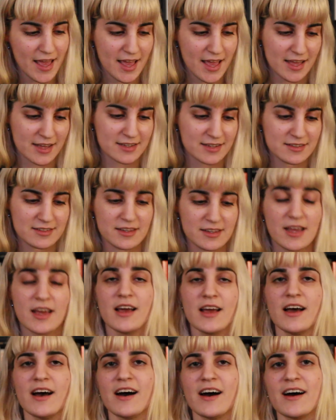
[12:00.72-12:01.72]
and
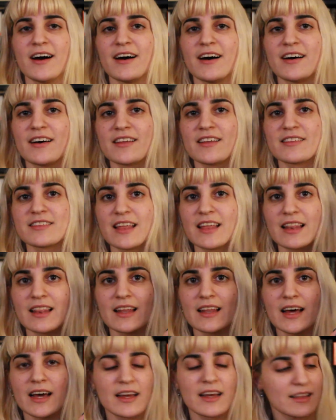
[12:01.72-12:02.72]
the
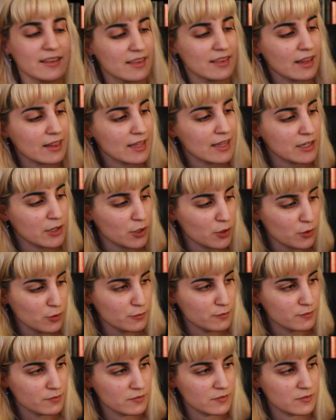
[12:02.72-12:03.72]

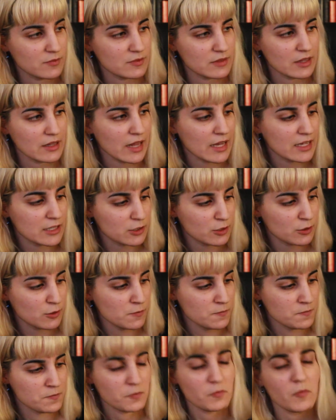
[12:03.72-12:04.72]
Lido
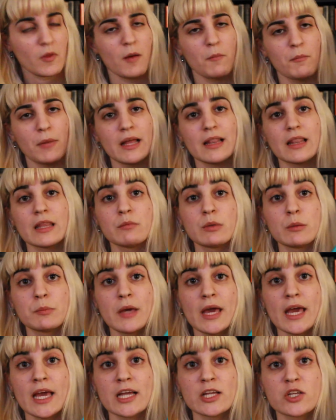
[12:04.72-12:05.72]
by Libby
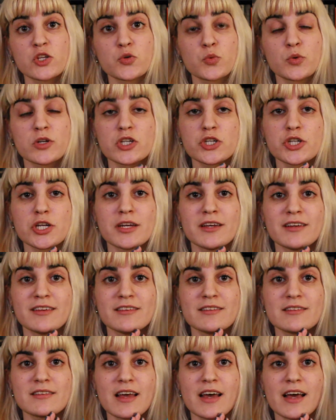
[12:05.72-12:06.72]
Page, which
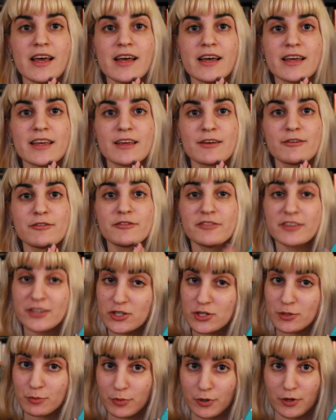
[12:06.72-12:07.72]
is a
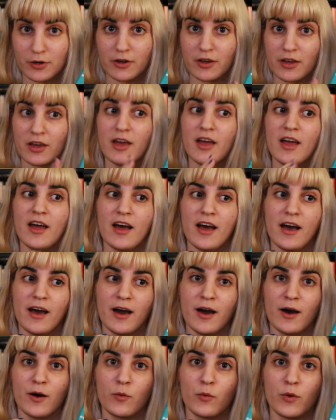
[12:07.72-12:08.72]
fiction book
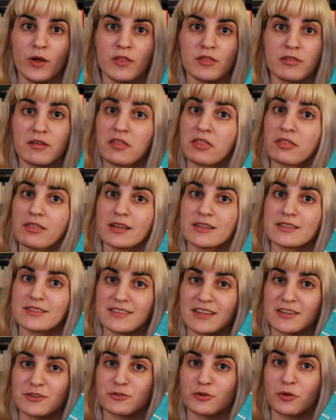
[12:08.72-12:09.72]
with a
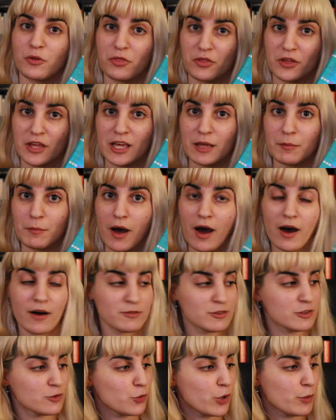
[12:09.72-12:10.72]
central theme
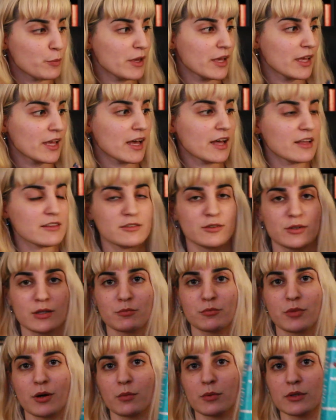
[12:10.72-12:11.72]
of swimming, as you
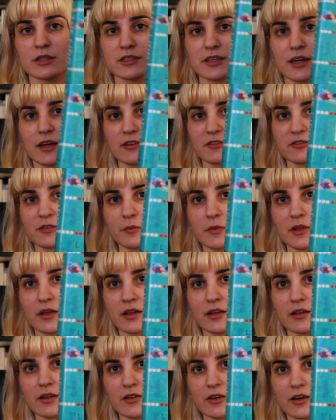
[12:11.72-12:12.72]
can probably tell from
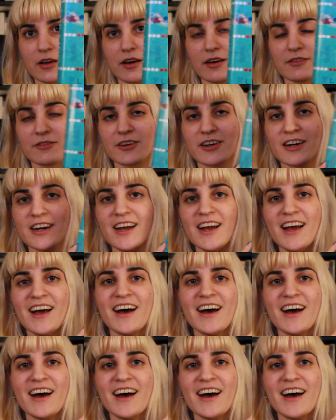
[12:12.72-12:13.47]
the cover.